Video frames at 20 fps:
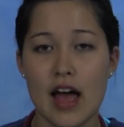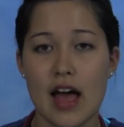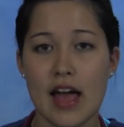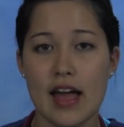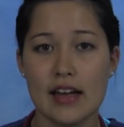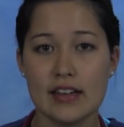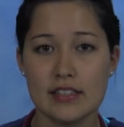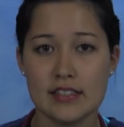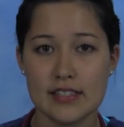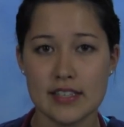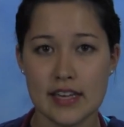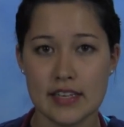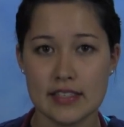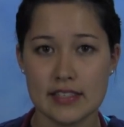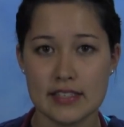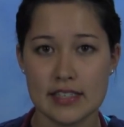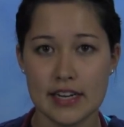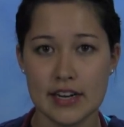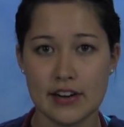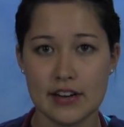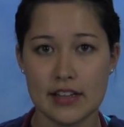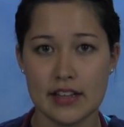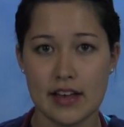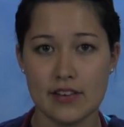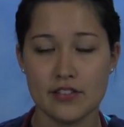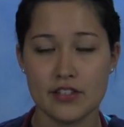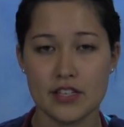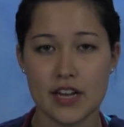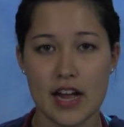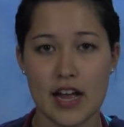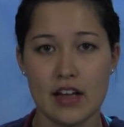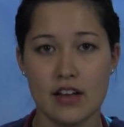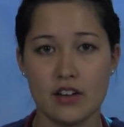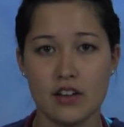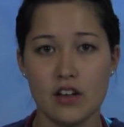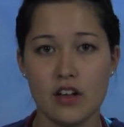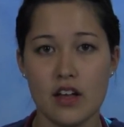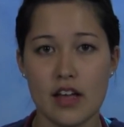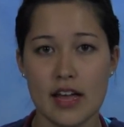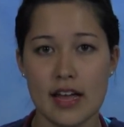and a sedentary
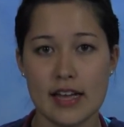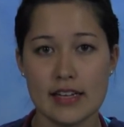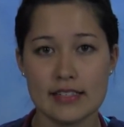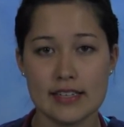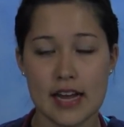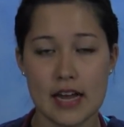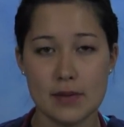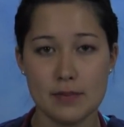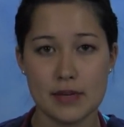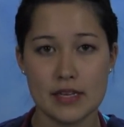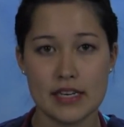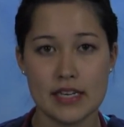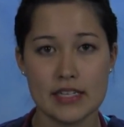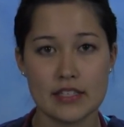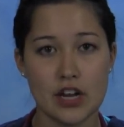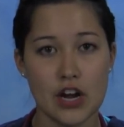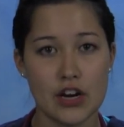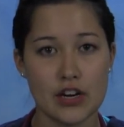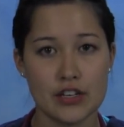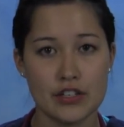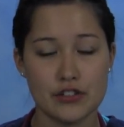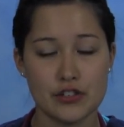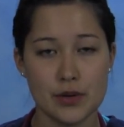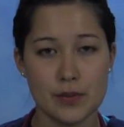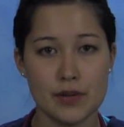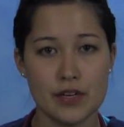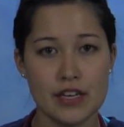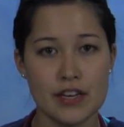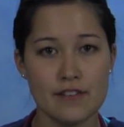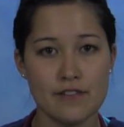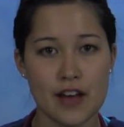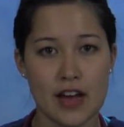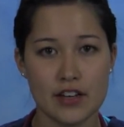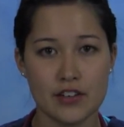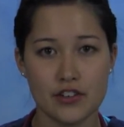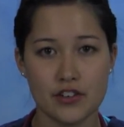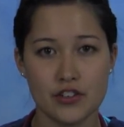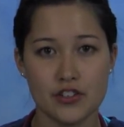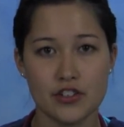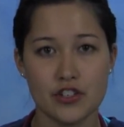lifestyle and diabetes are contributing
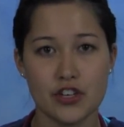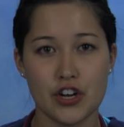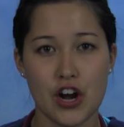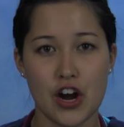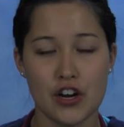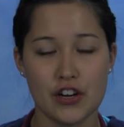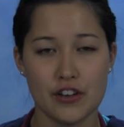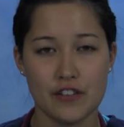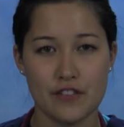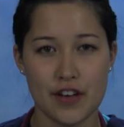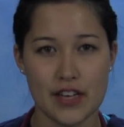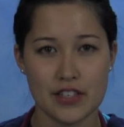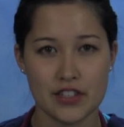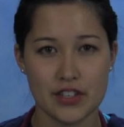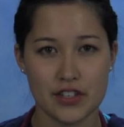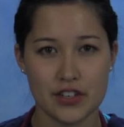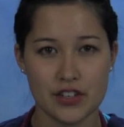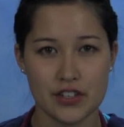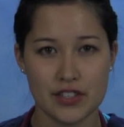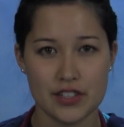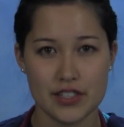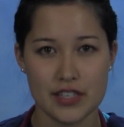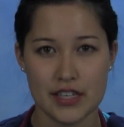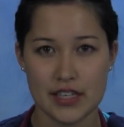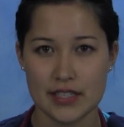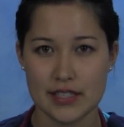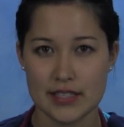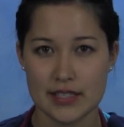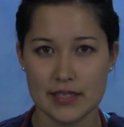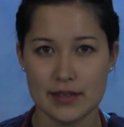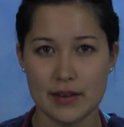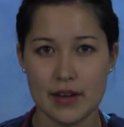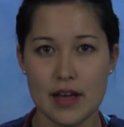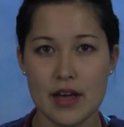factors to cardiovascular disease.